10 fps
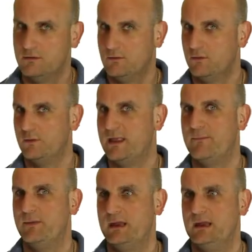What would
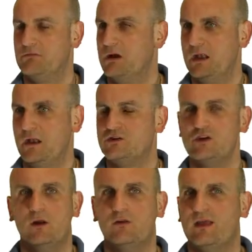that be? I don't know,
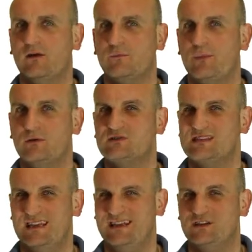200,000
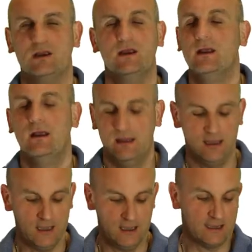posts each.
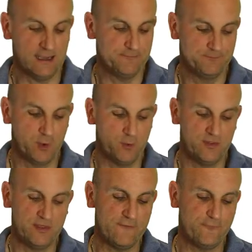Okay, not
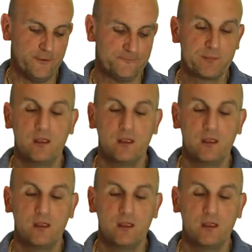worth the effort.